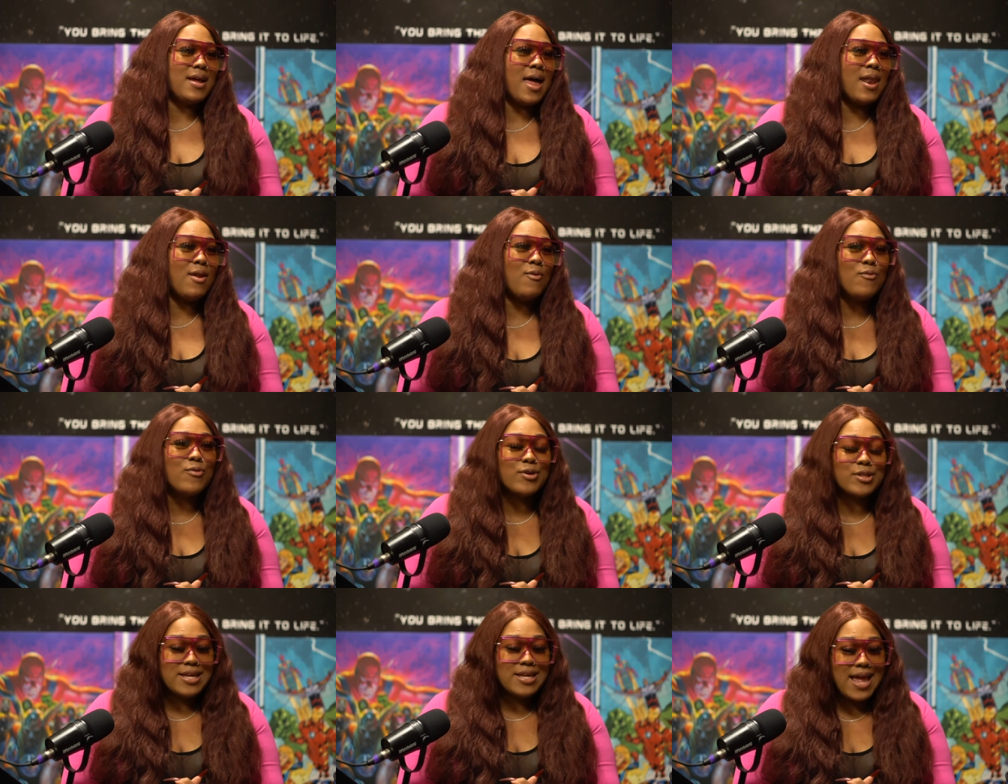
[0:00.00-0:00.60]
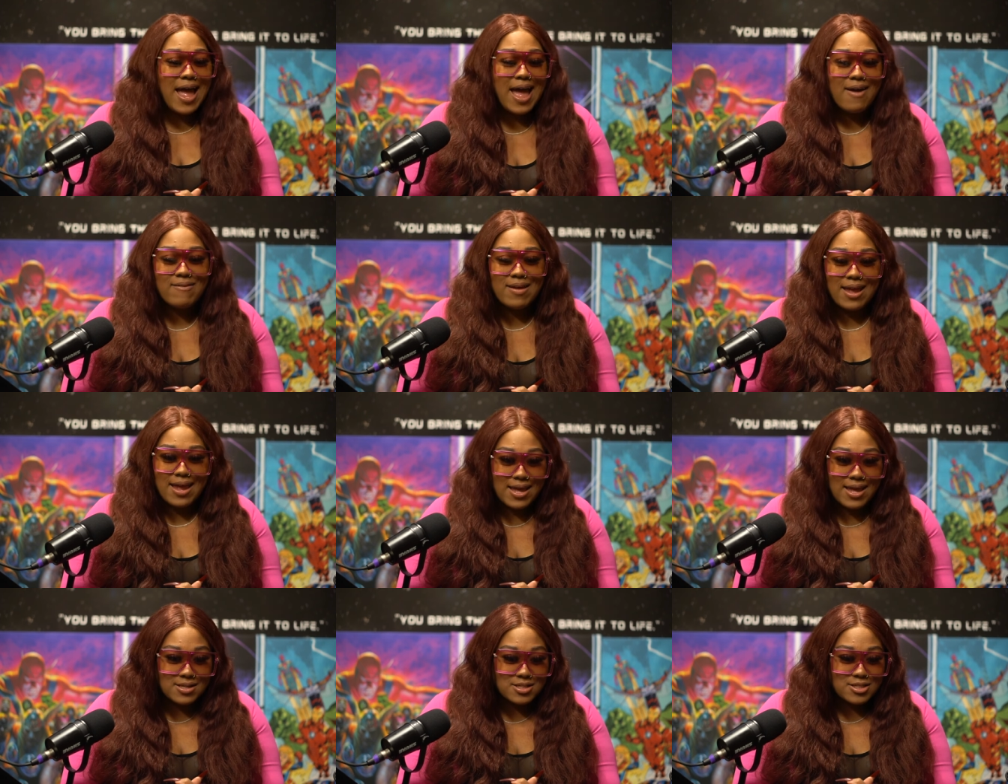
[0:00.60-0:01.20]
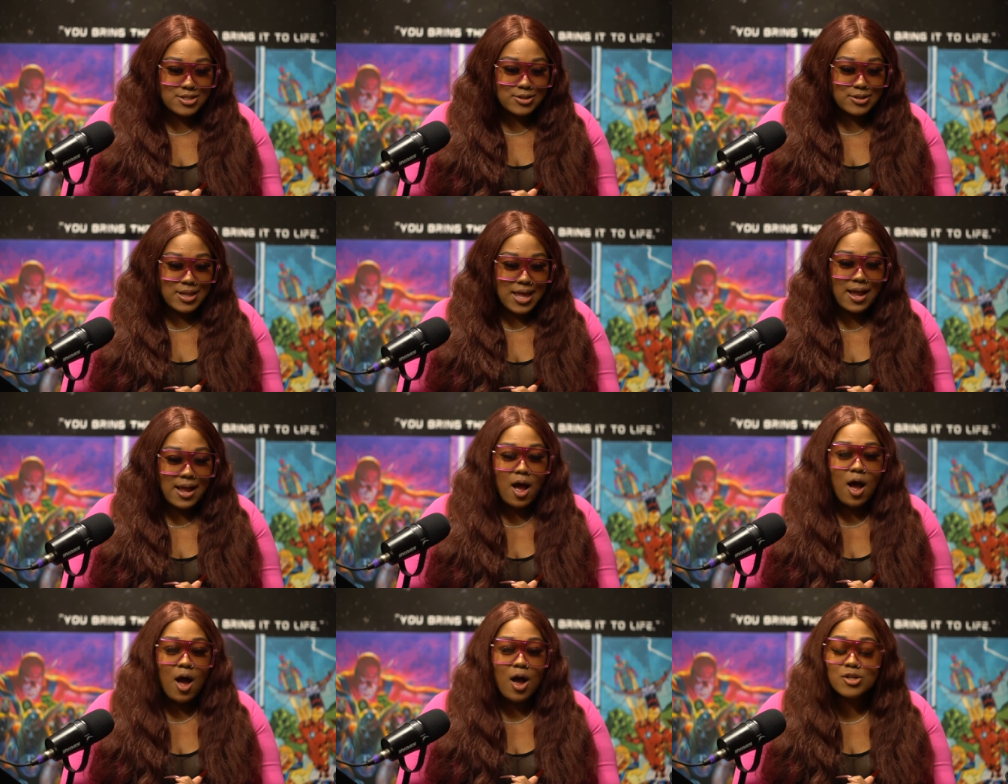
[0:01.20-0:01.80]
I don't really have an answer.
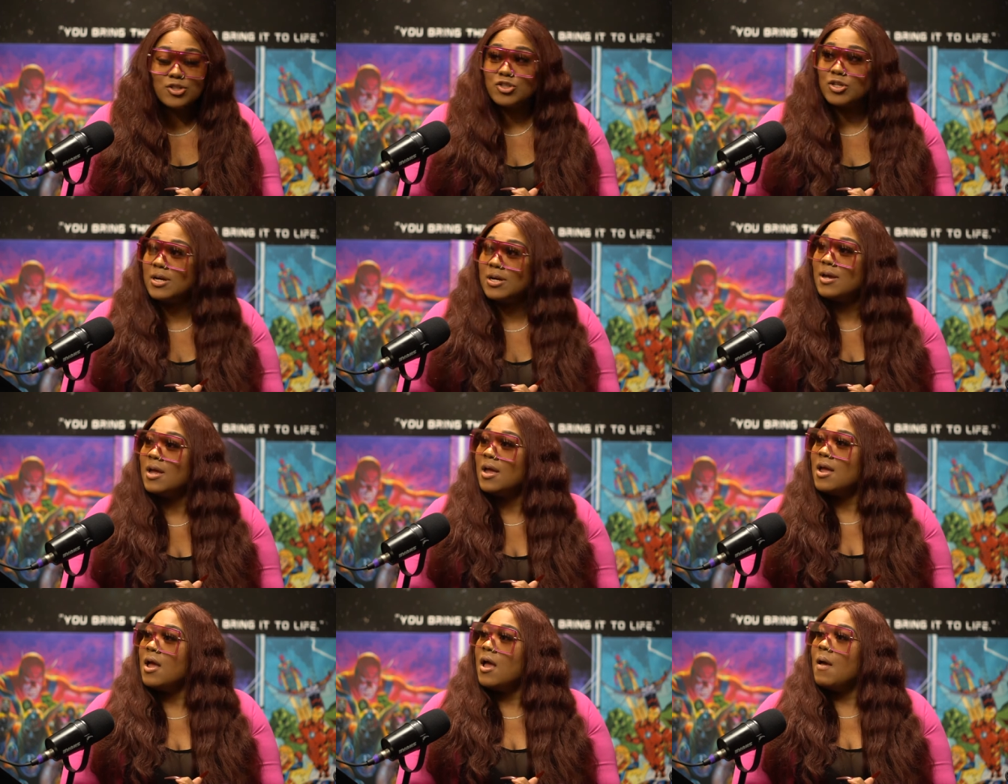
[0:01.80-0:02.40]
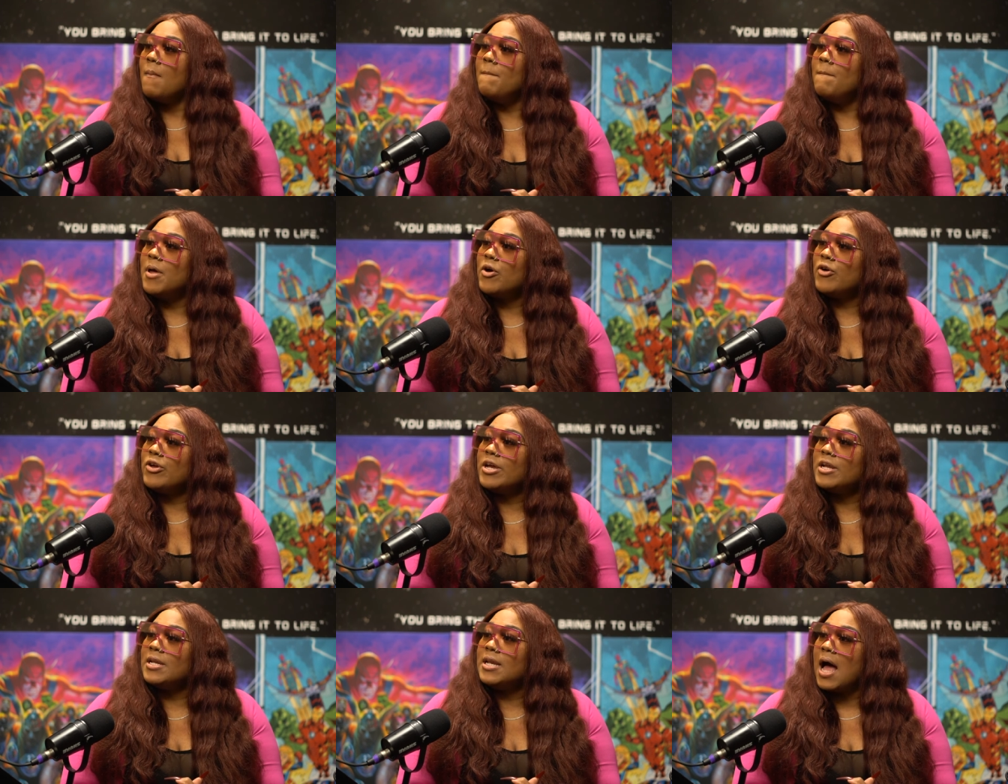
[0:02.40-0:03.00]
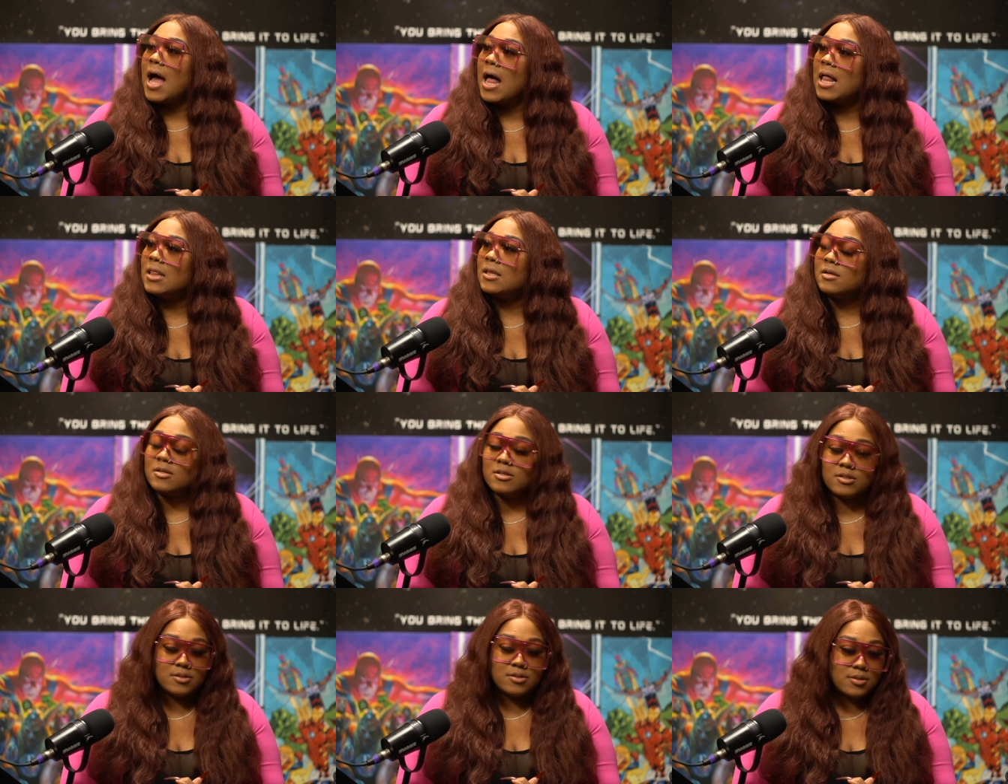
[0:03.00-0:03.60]
Like a hundred mm-hmm. million
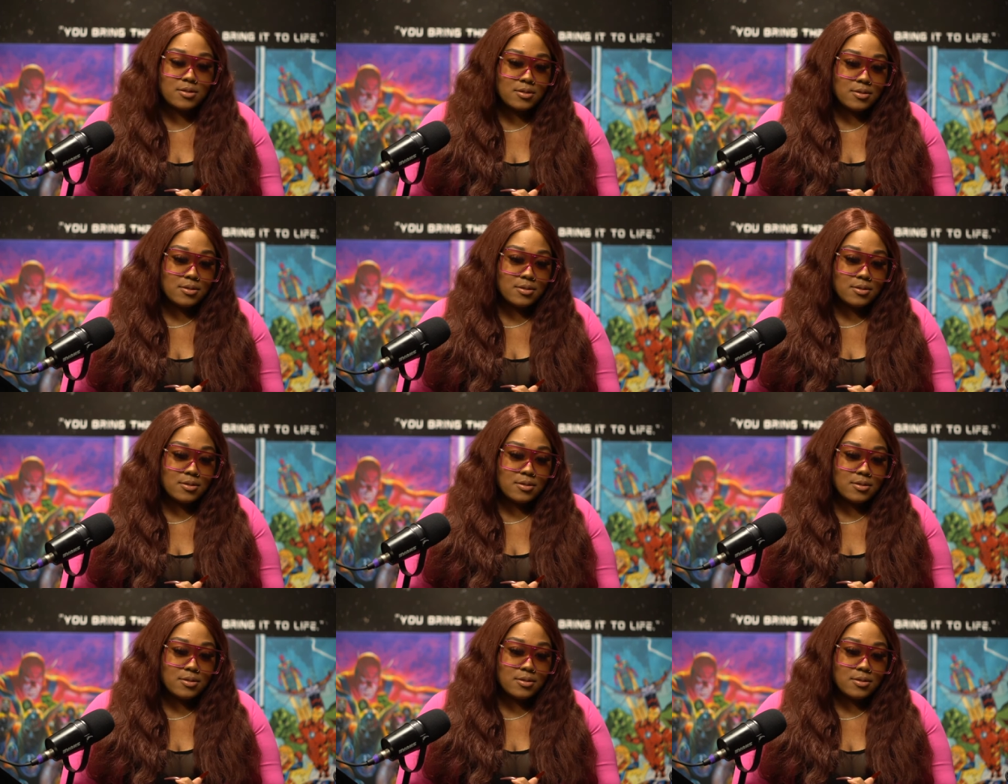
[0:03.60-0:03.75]
dollars.